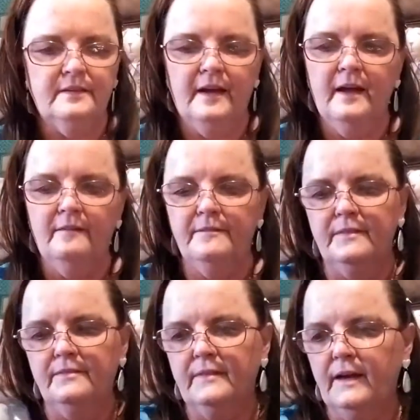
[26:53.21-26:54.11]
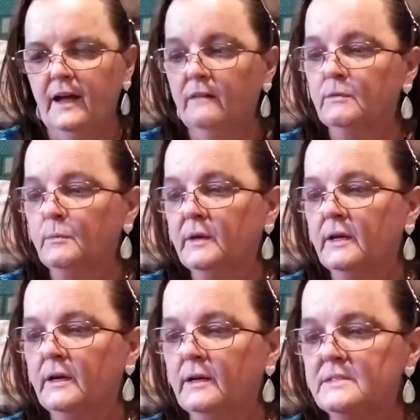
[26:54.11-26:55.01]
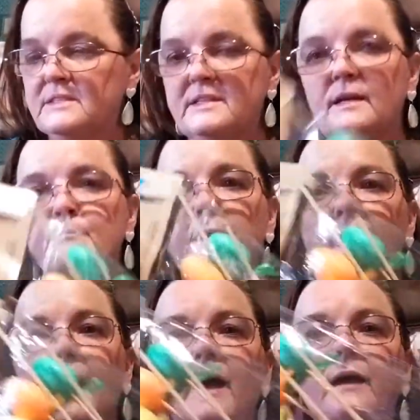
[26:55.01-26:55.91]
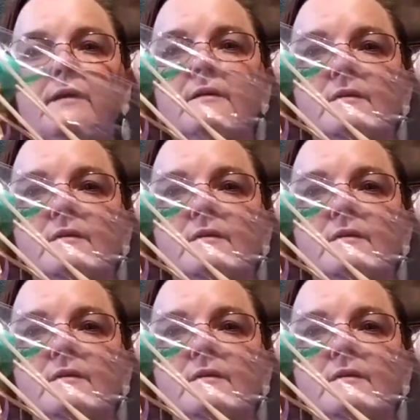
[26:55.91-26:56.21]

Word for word: They have, they have them in a tin pack